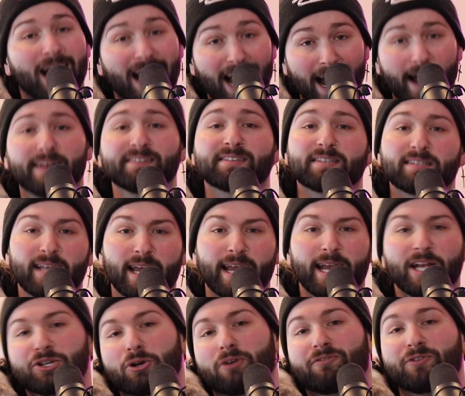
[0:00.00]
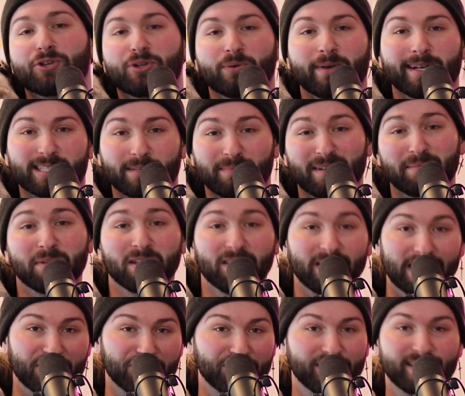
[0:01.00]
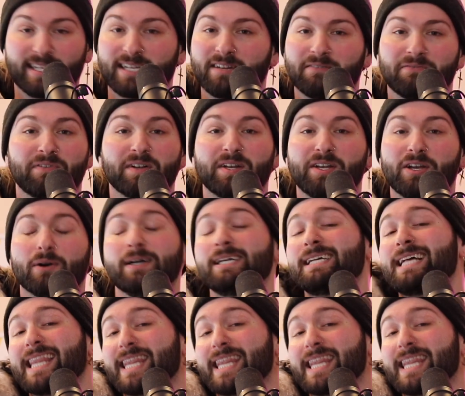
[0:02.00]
on stage, or if you're doing something malicious in a video,